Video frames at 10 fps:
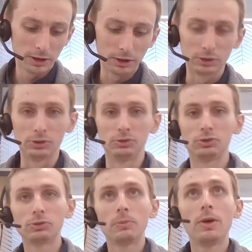
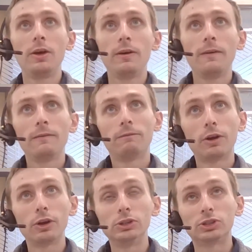is
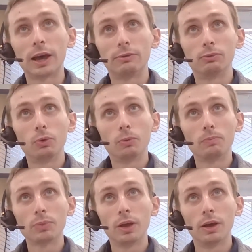very insightful
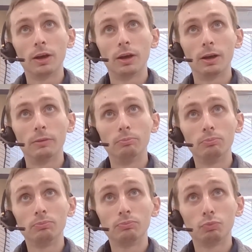uh,
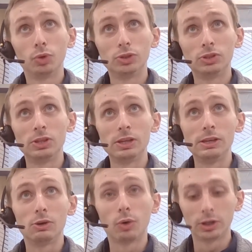was
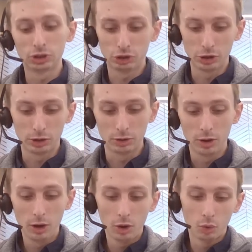the question,
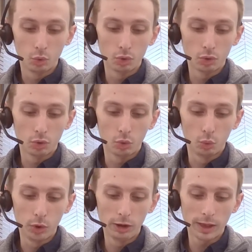
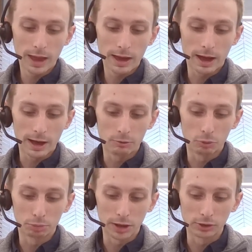will AI
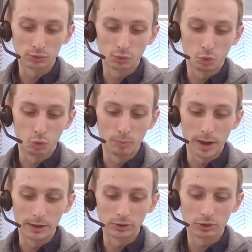replace
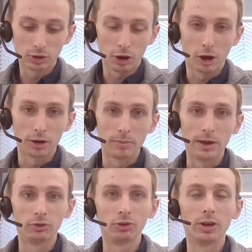rule-based
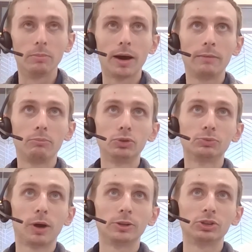automation? And my
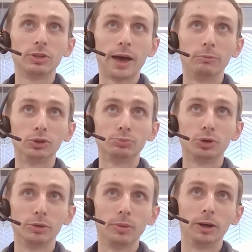response to that was
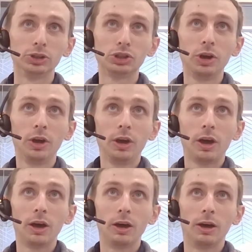pretty much
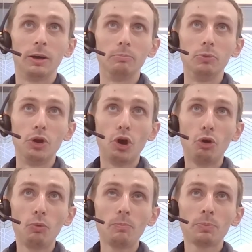
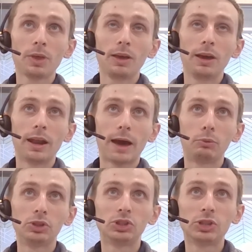no. And I
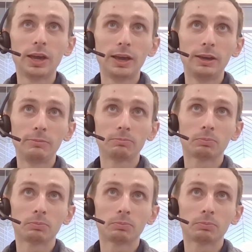would say